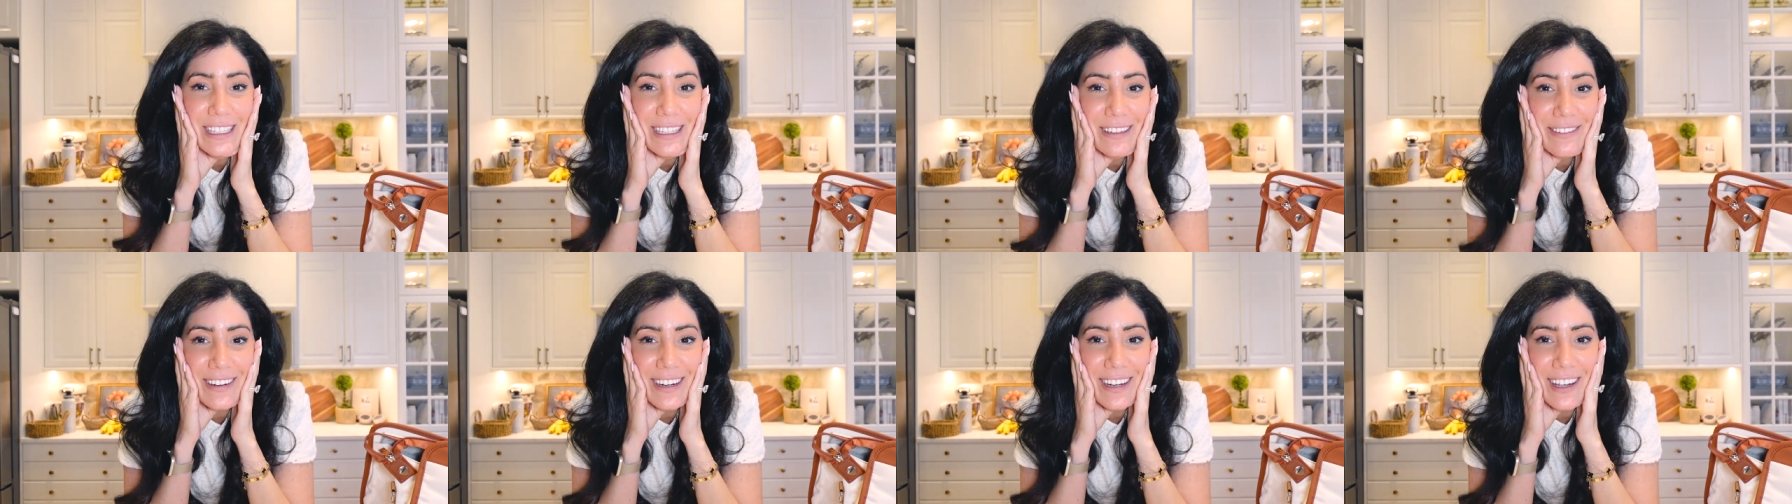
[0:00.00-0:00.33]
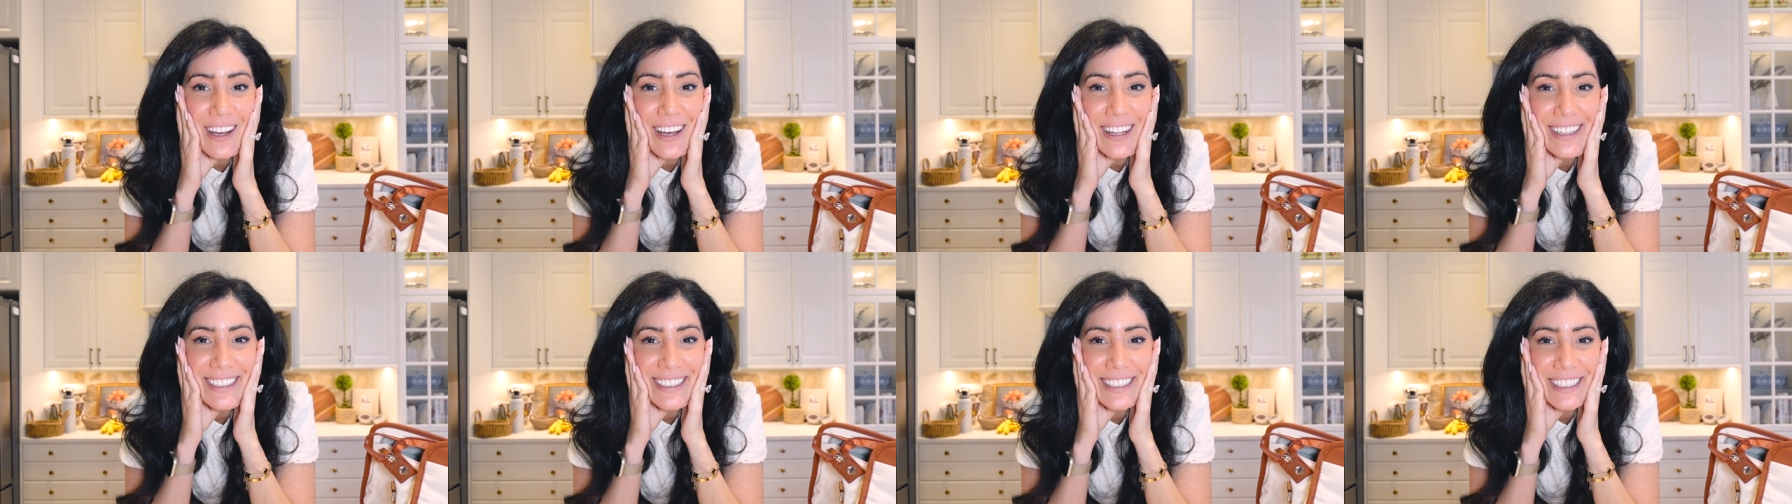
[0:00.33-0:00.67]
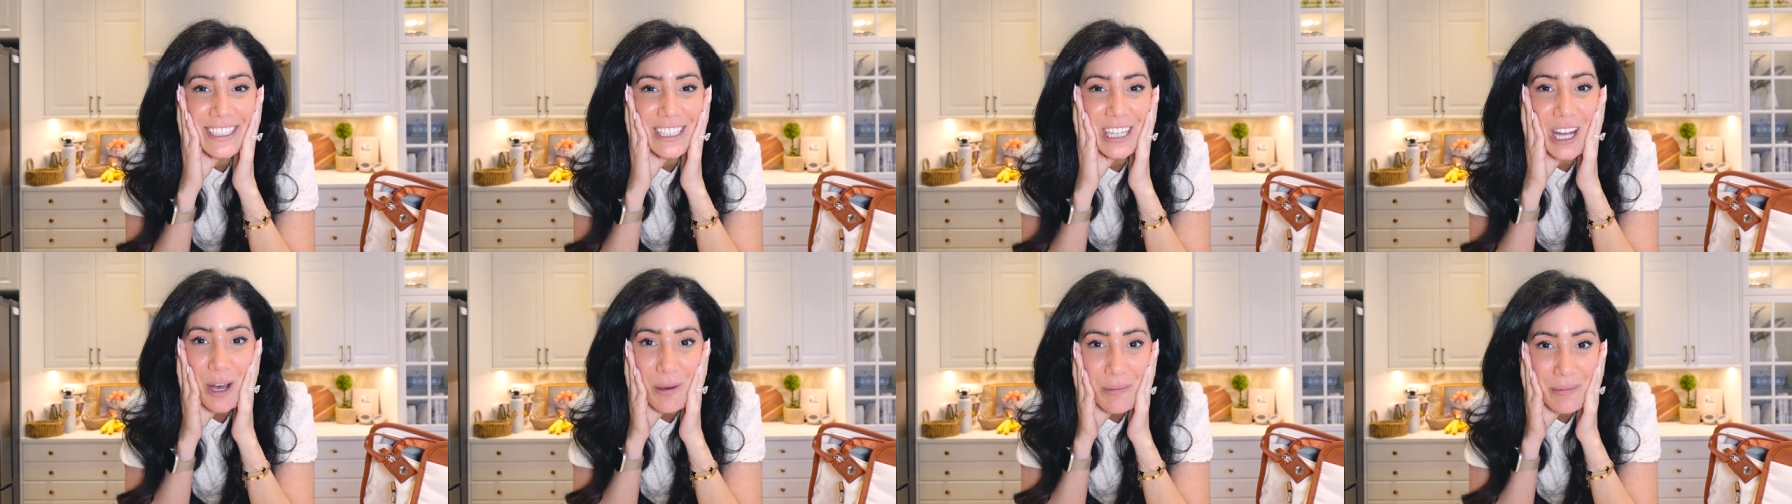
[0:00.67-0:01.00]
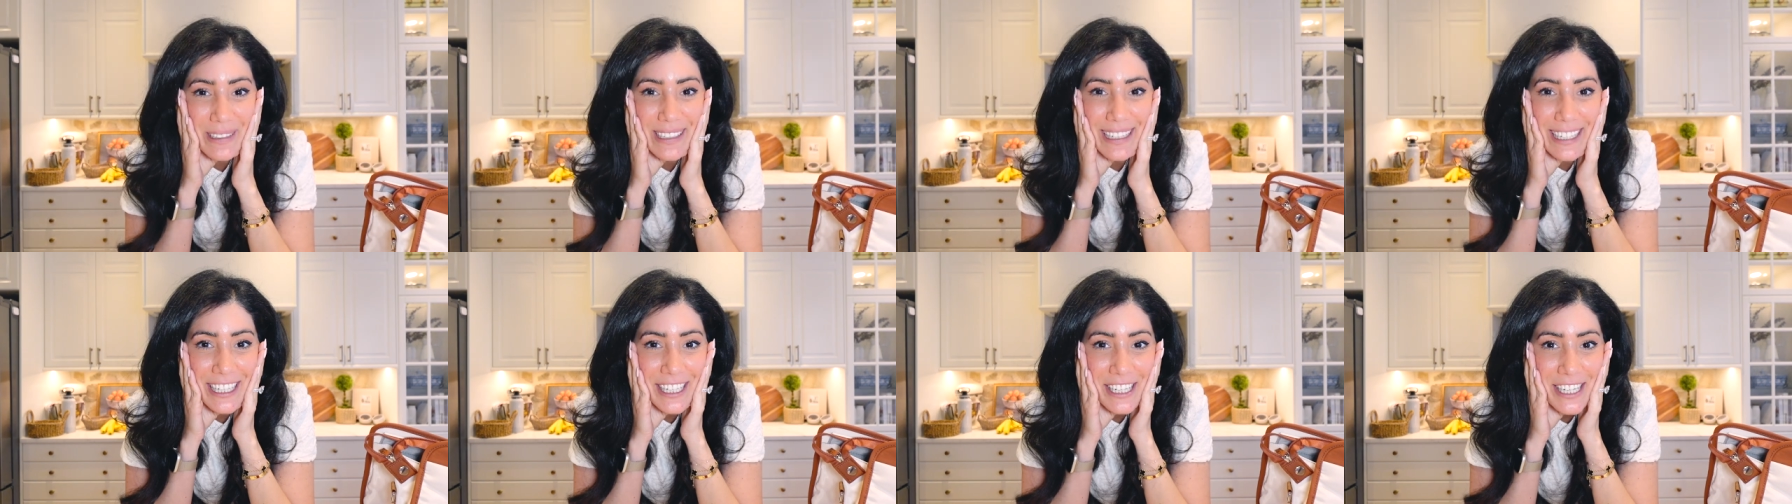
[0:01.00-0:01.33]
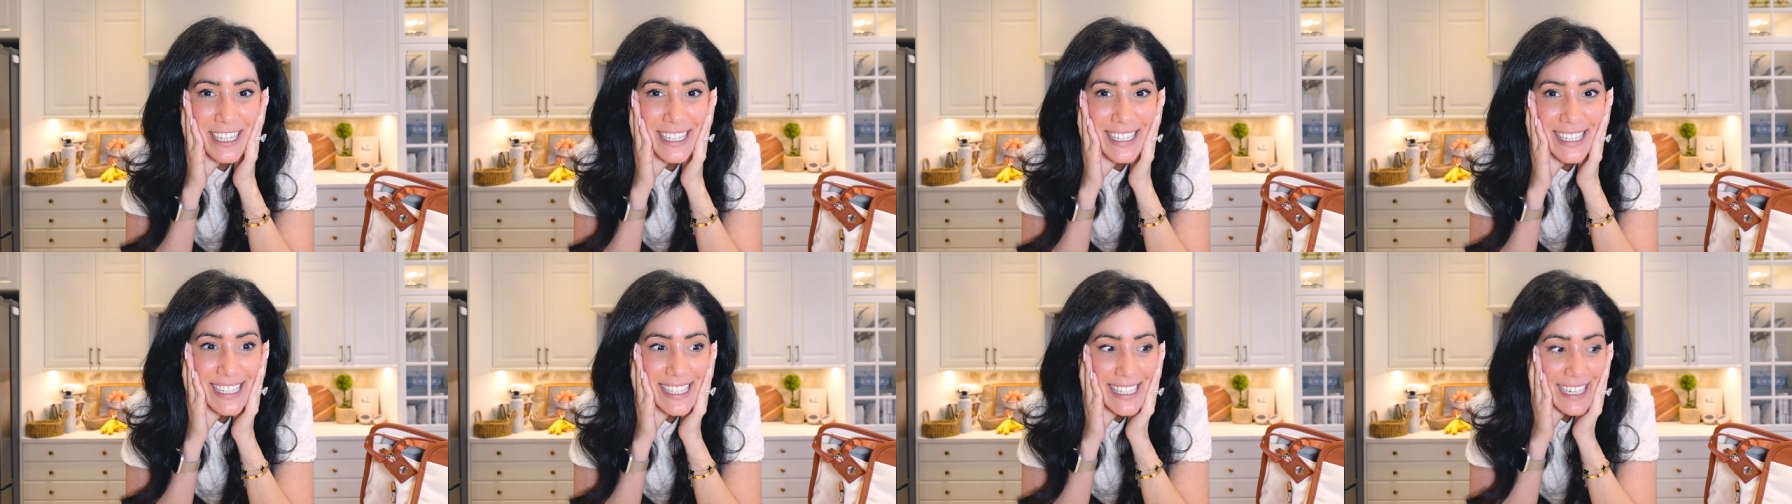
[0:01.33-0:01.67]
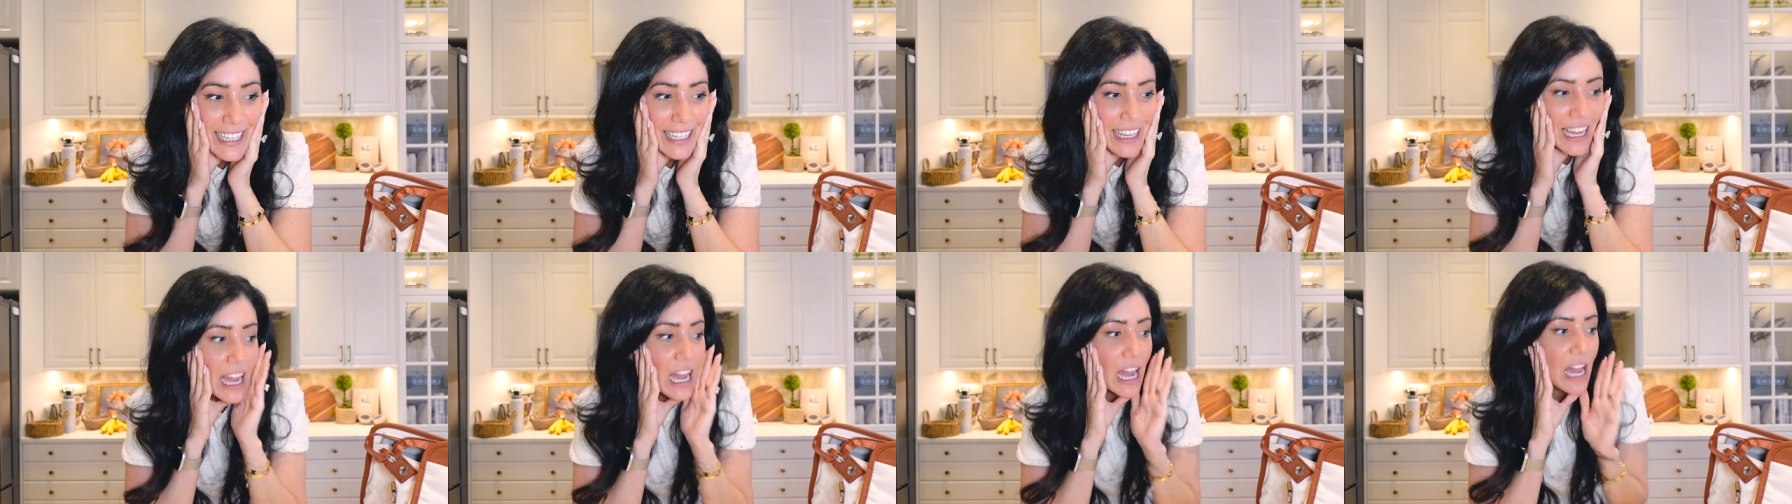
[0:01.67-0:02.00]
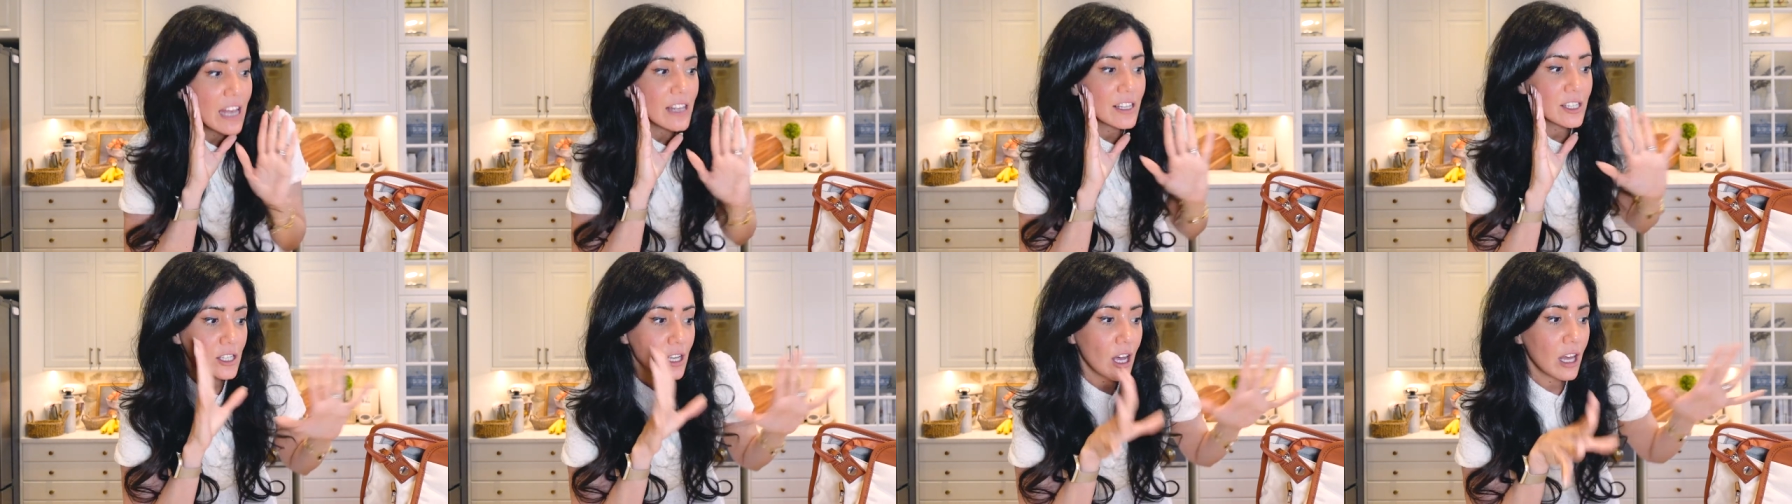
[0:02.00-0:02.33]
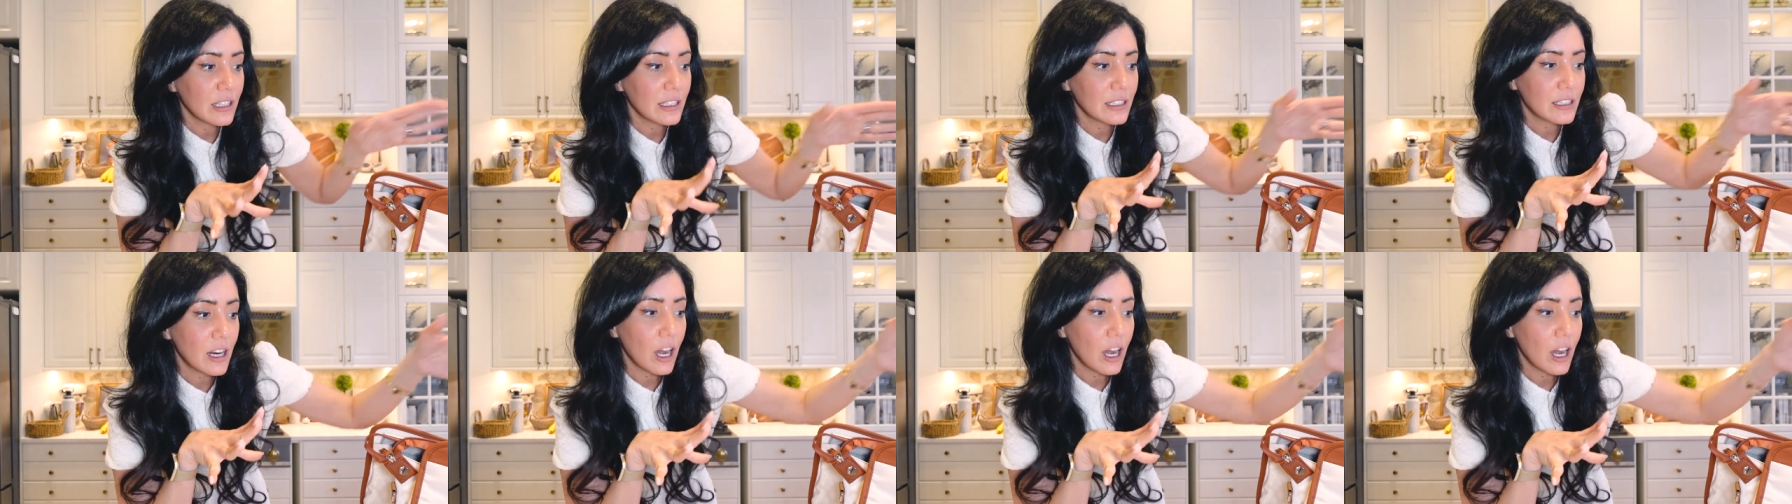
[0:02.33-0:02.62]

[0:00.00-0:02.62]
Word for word: different color combinations, like solid